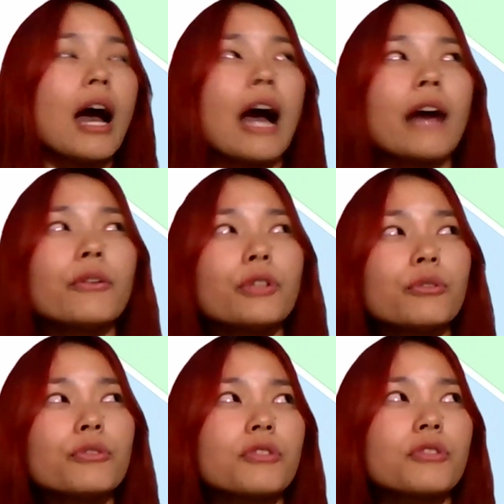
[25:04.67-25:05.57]
how
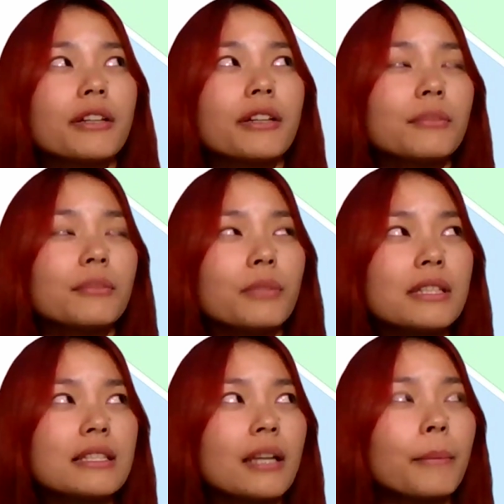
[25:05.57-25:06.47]
you started with
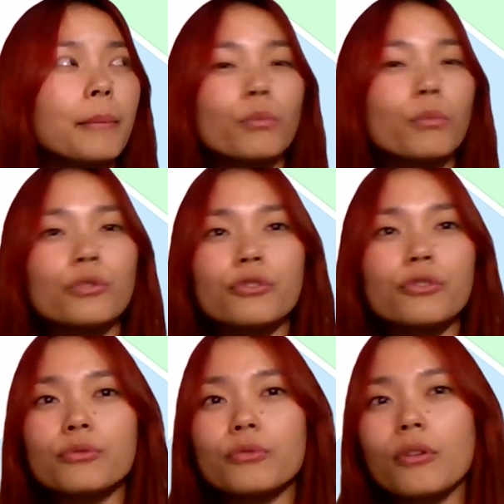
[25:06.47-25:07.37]
STEM, but
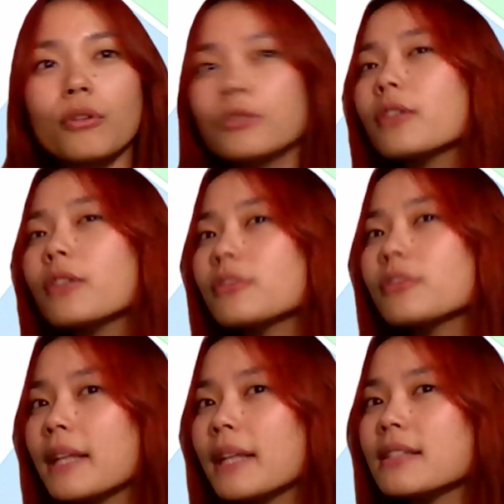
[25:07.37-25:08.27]
you can
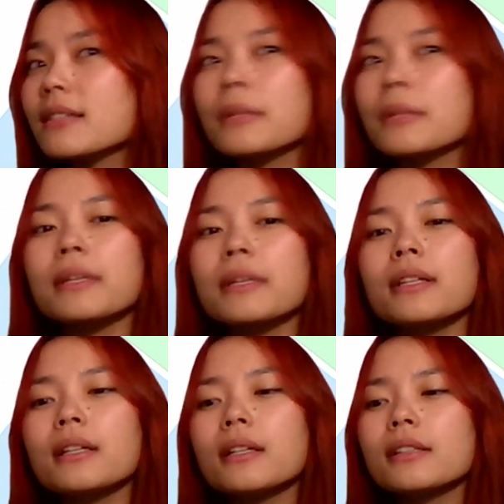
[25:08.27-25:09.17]
also mention
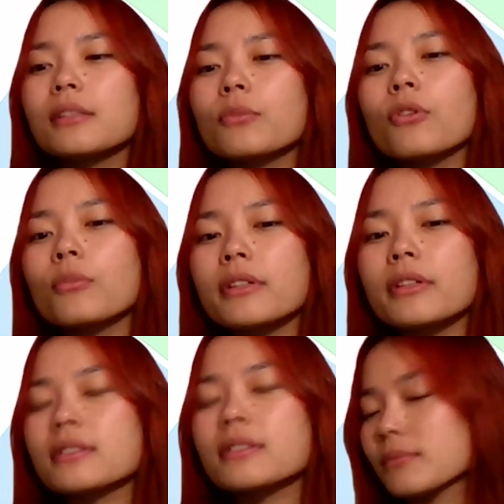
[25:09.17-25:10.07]
maybe some role
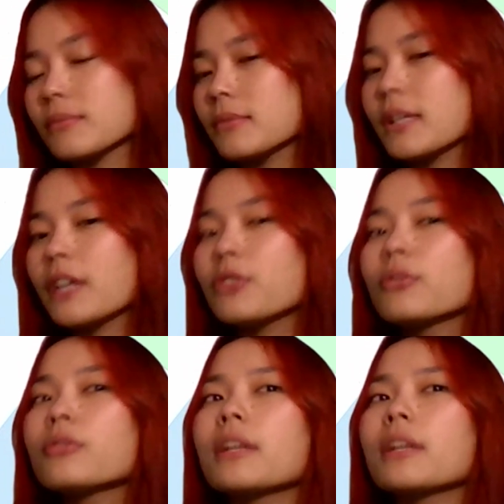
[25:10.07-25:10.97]
models that you
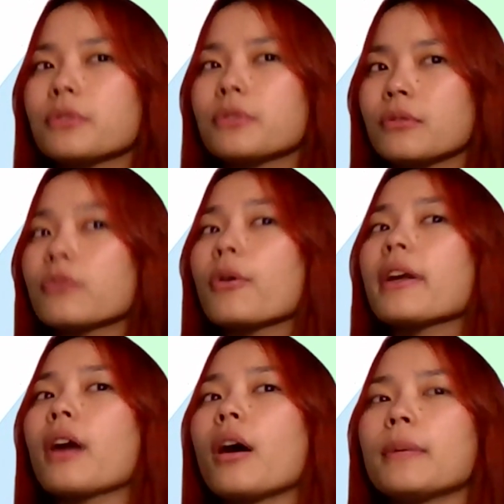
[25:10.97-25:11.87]
looked up to
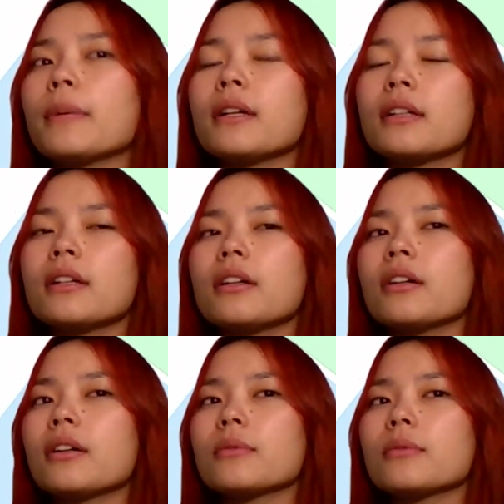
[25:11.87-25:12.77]
growing up,
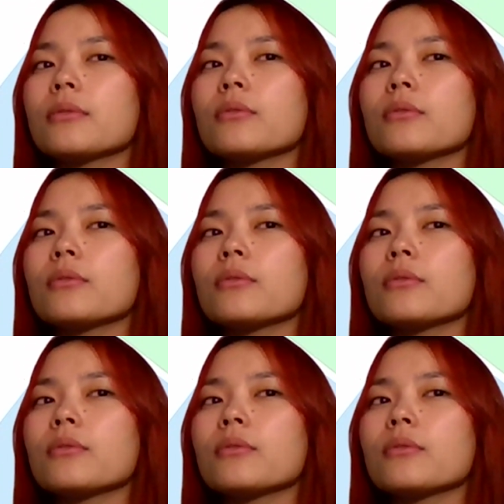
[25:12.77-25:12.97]
um,